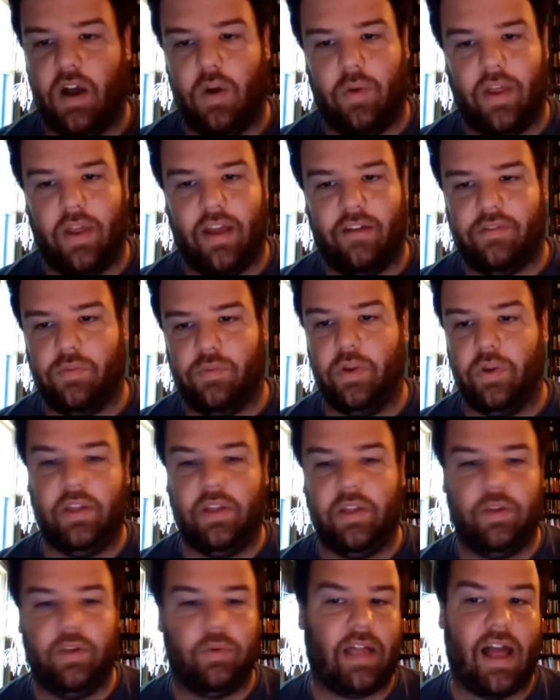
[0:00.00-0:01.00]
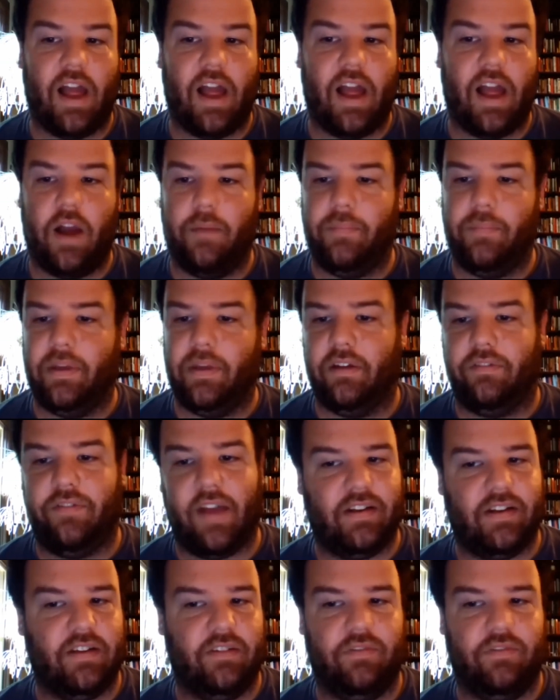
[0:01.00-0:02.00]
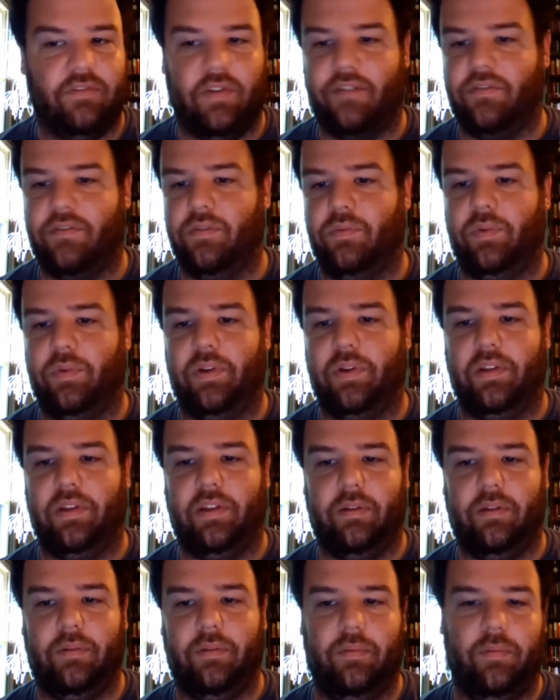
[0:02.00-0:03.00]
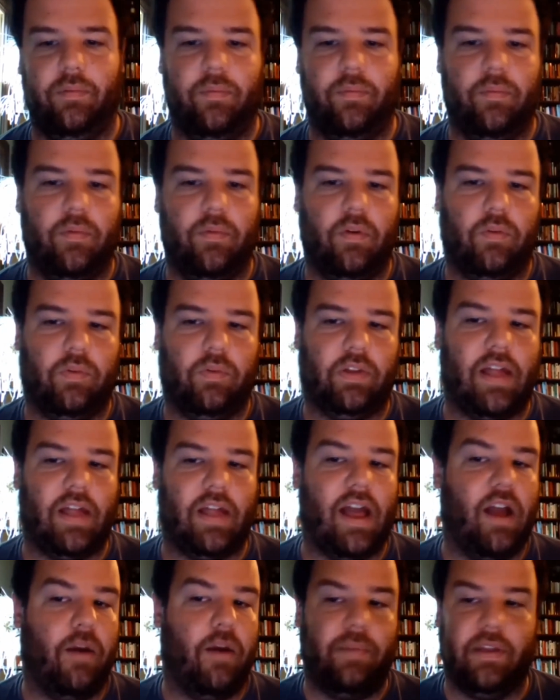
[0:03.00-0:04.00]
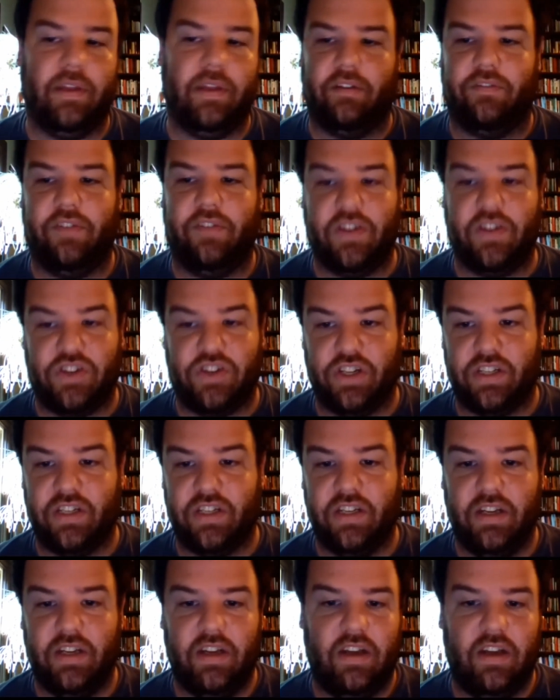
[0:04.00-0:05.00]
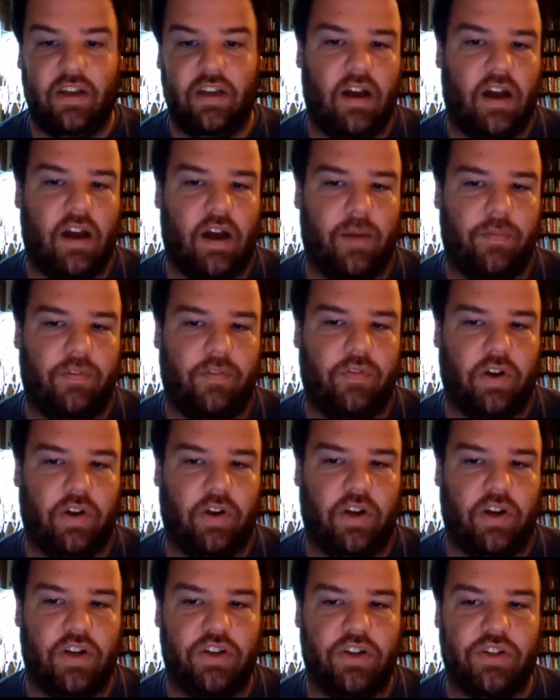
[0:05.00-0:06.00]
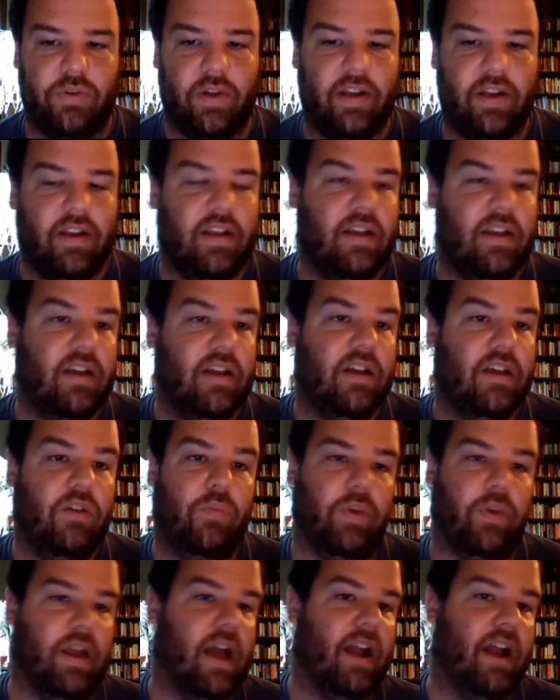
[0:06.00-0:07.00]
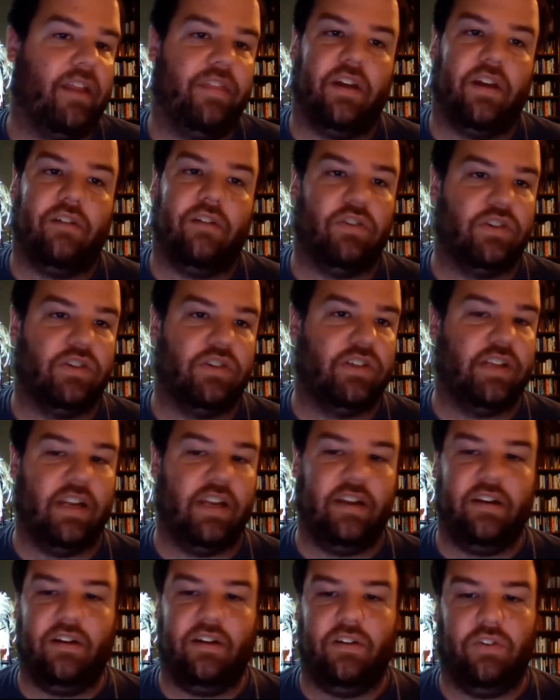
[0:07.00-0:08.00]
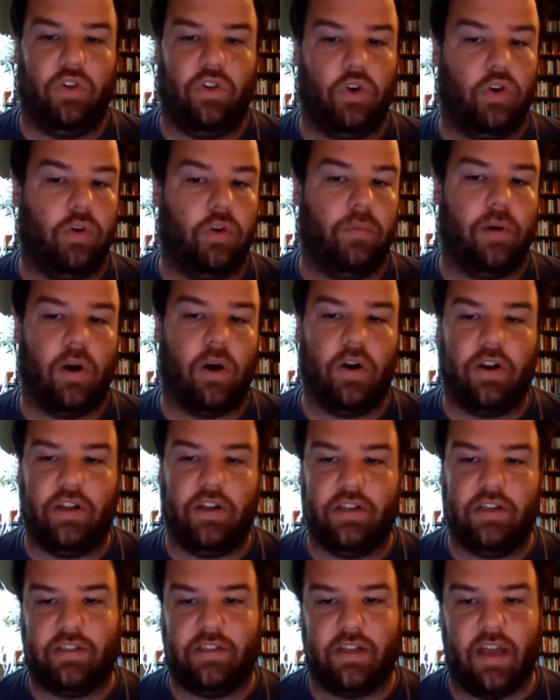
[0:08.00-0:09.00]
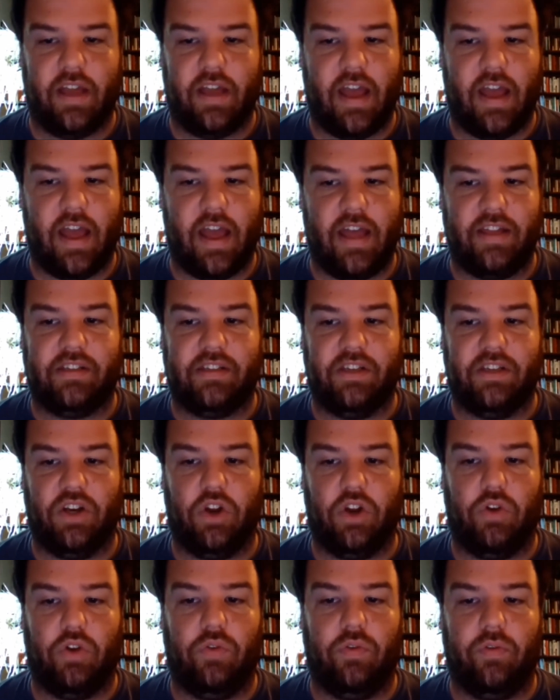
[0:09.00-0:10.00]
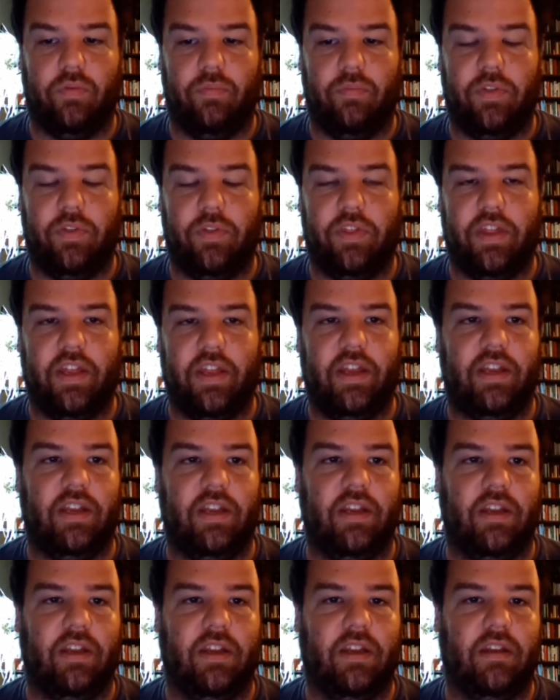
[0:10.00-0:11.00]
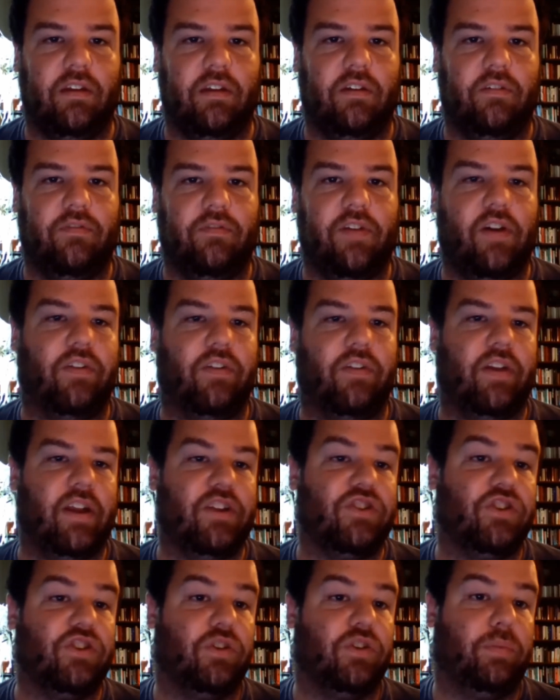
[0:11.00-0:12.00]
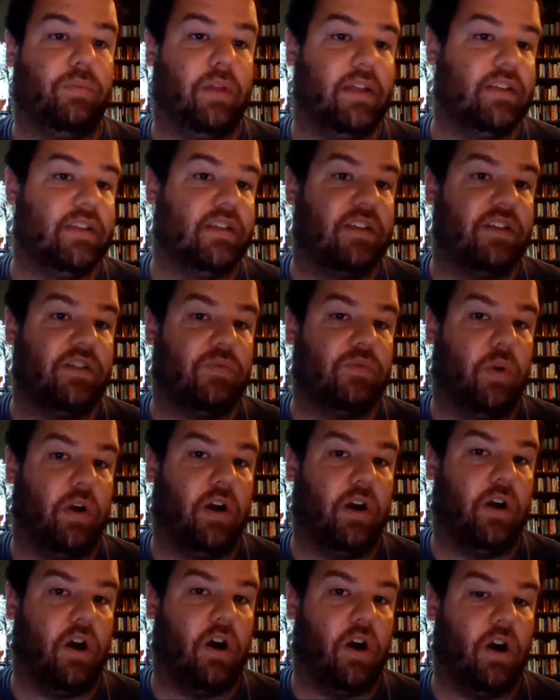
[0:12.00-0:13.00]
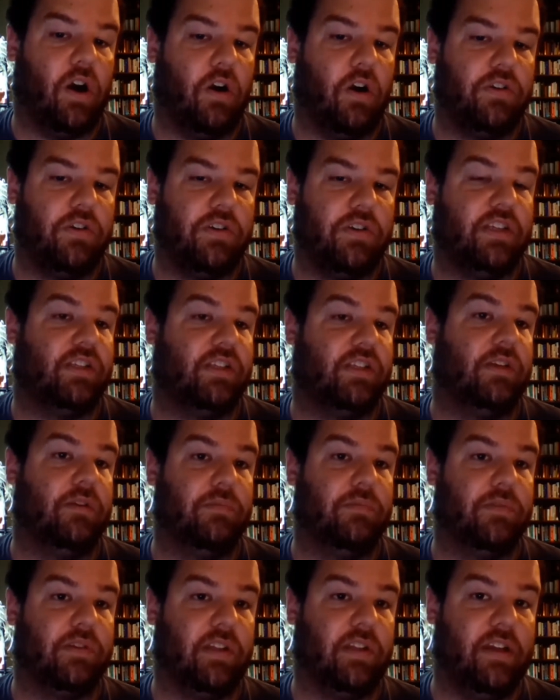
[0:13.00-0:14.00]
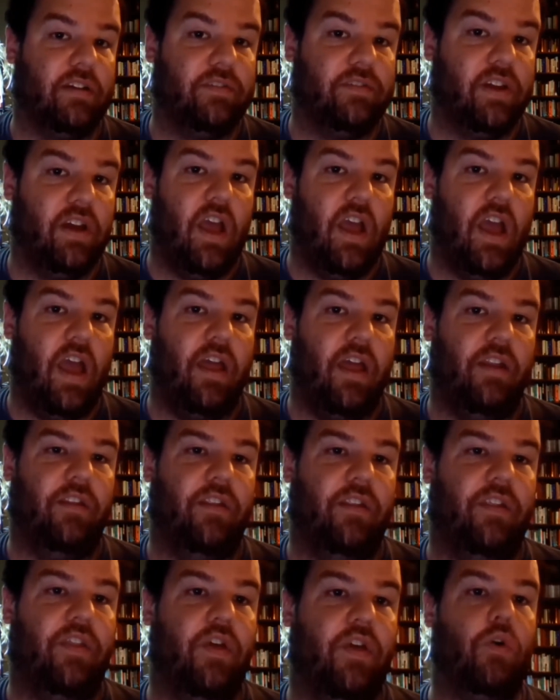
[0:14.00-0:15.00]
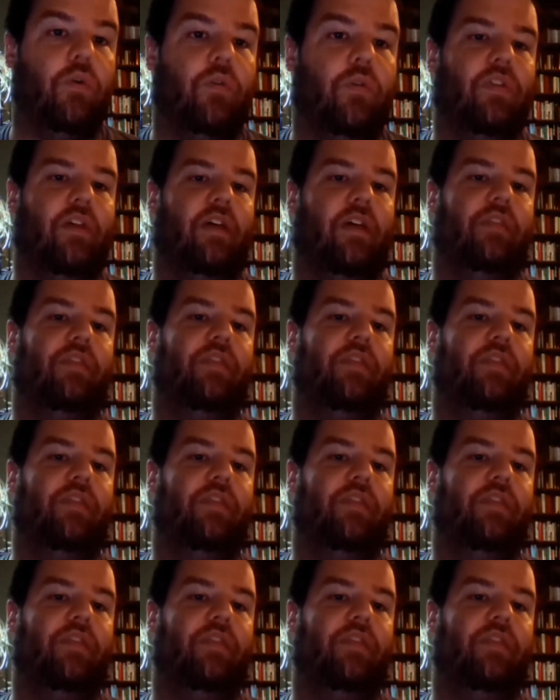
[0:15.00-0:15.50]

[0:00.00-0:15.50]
We have to really rely on being effective. We have to really rely on being efficient if we're going to do it. We got to think of our state and local parties as, you know, the foundational places where our systems live, and though